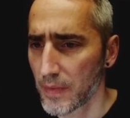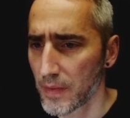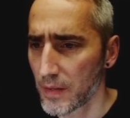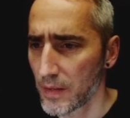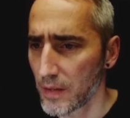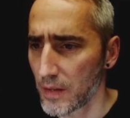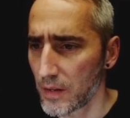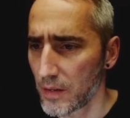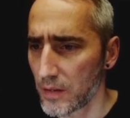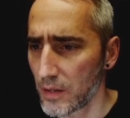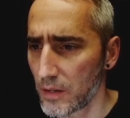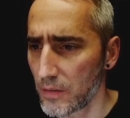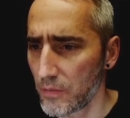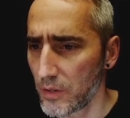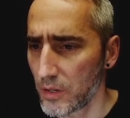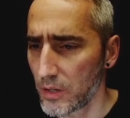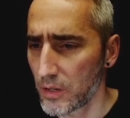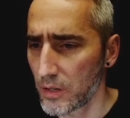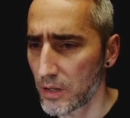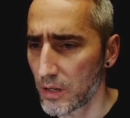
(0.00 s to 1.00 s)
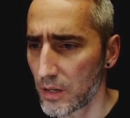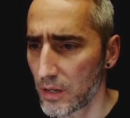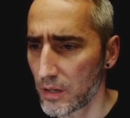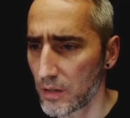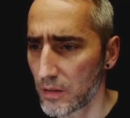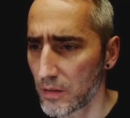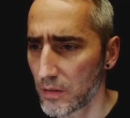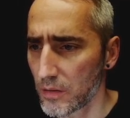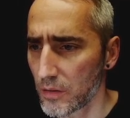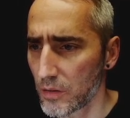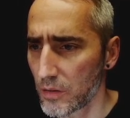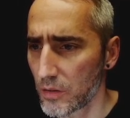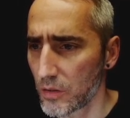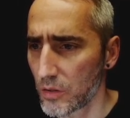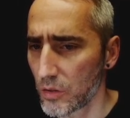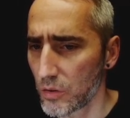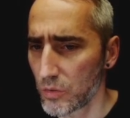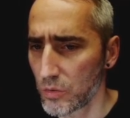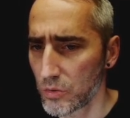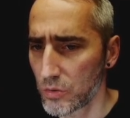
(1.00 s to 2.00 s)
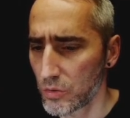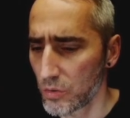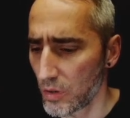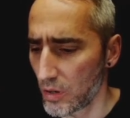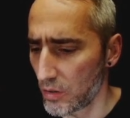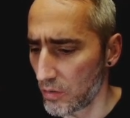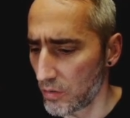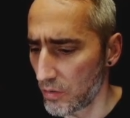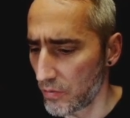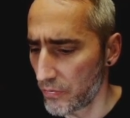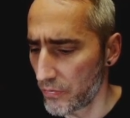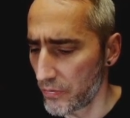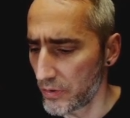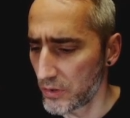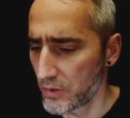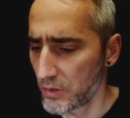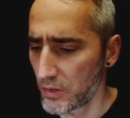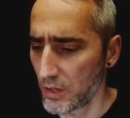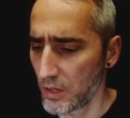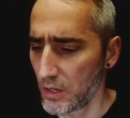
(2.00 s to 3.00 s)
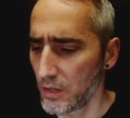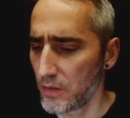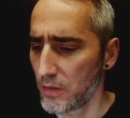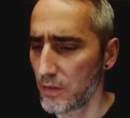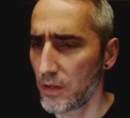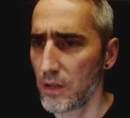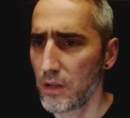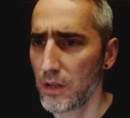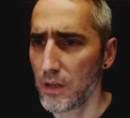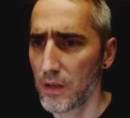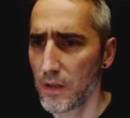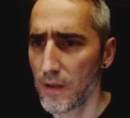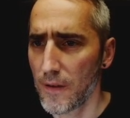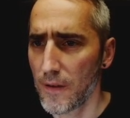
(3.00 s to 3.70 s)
and then we can go to our facility